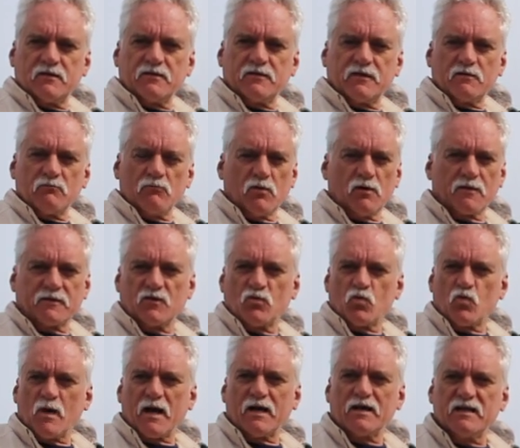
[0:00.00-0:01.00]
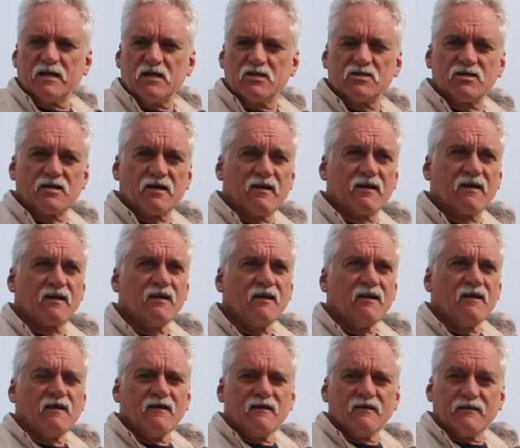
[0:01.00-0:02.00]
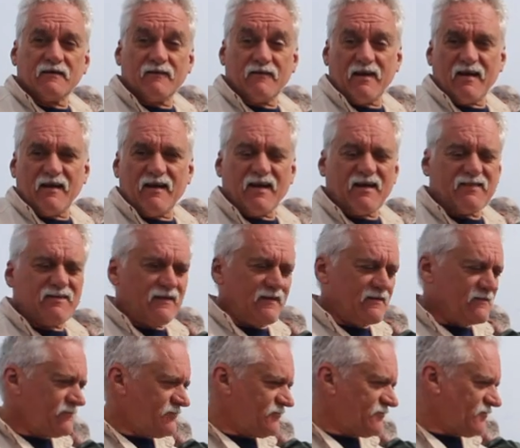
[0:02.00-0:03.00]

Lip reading: and you might get one head shake and then nothing.